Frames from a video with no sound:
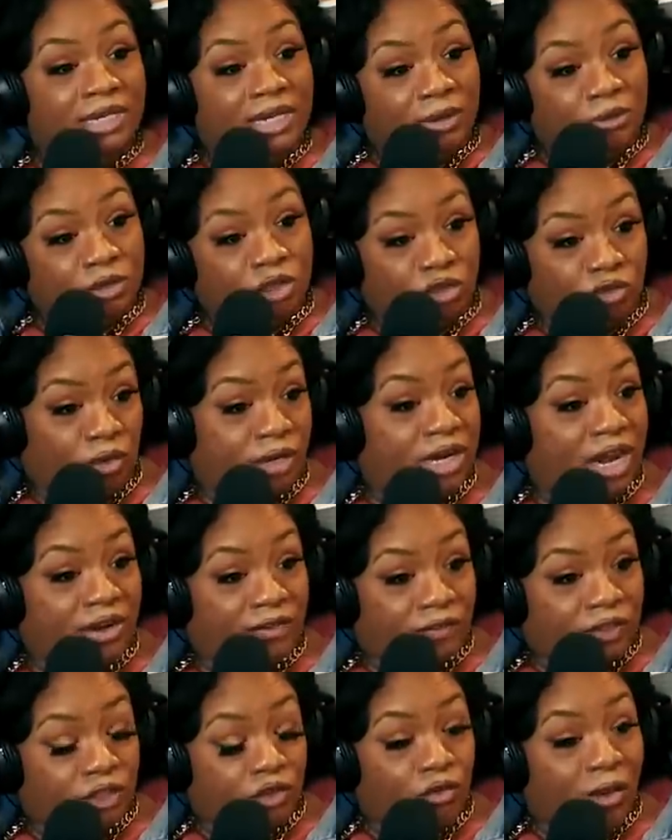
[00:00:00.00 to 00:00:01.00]
that was straight out
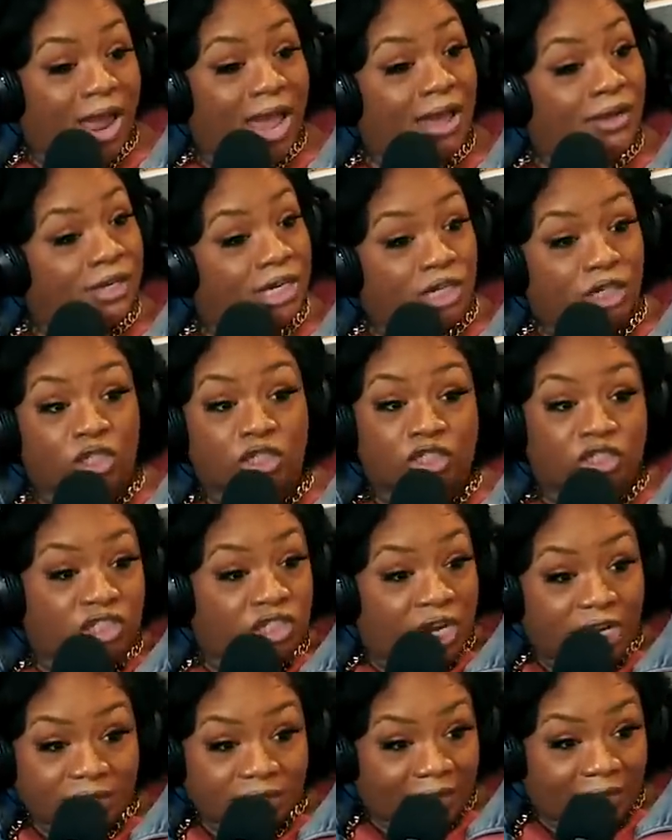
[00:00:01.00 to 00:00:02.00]
of a trial. They look
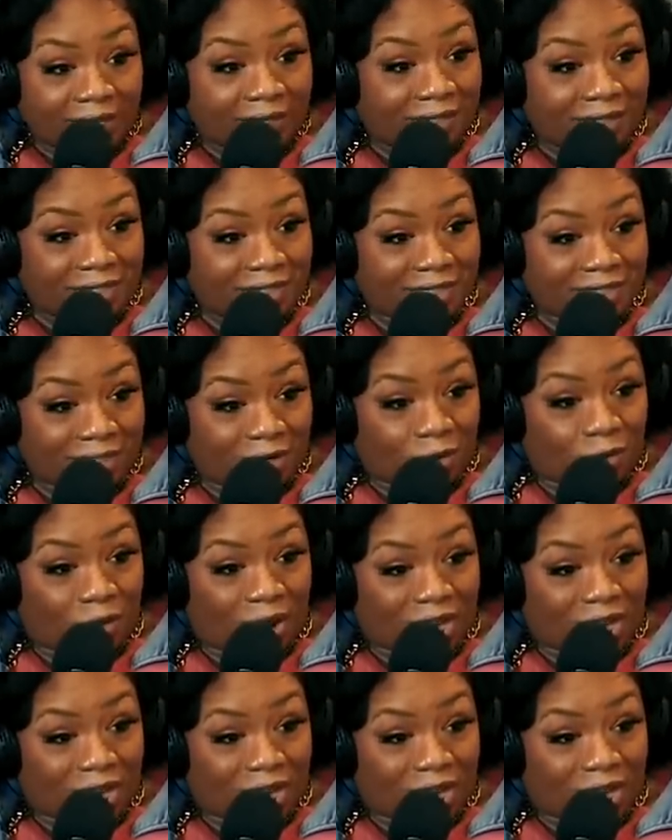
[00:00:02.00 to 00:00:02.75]
just like, like Denzel, Denzel,